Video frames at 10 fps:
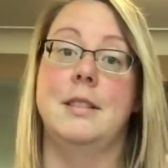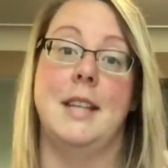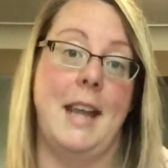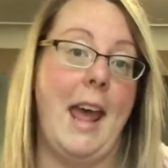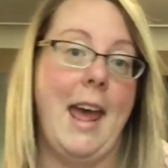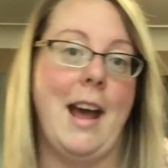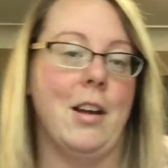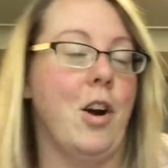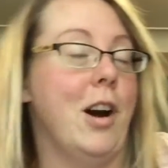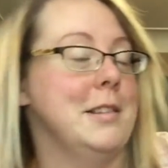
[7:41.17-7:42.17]
today
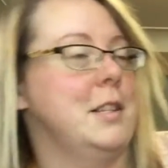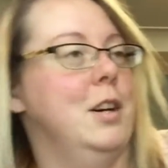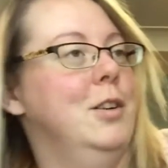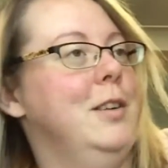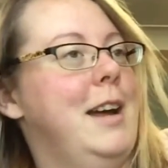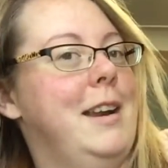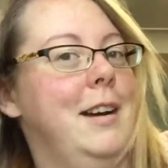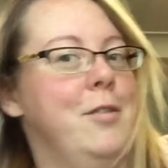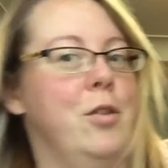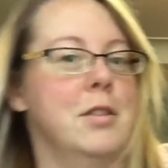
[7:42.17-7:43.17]
at Costco, and
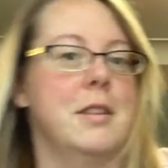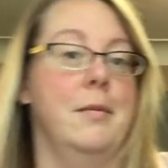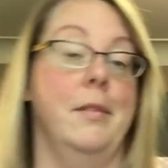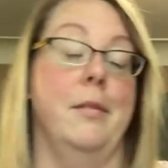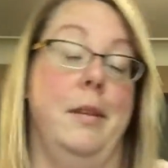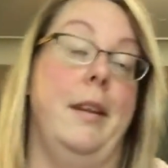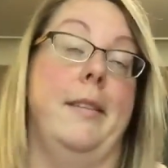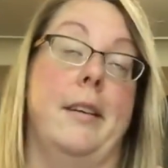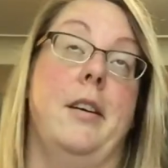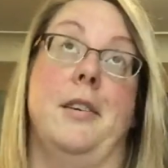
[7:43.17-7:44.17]
of course you
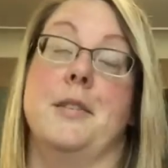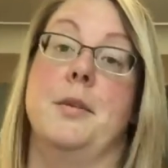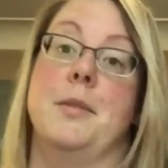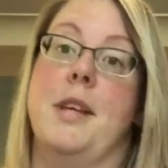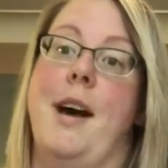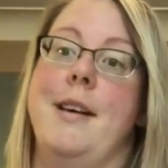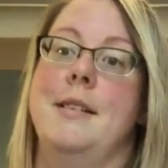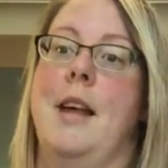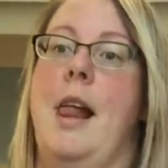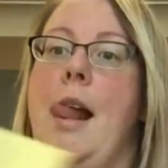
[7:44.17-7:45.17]
get the Costco
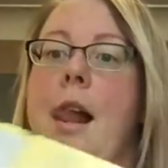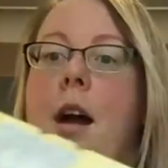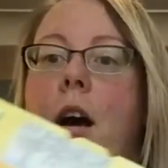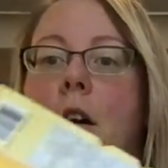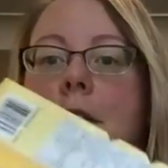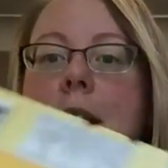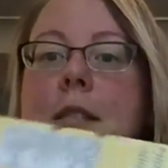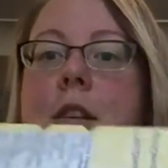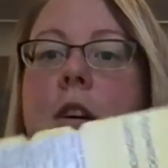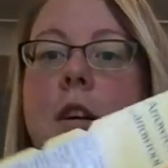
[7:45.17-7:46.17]
size, are
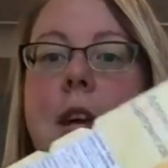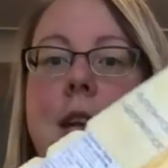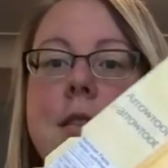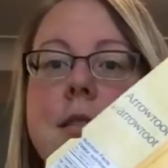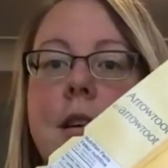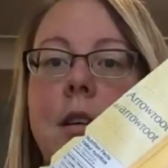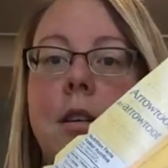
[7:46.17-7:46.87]
these cookies.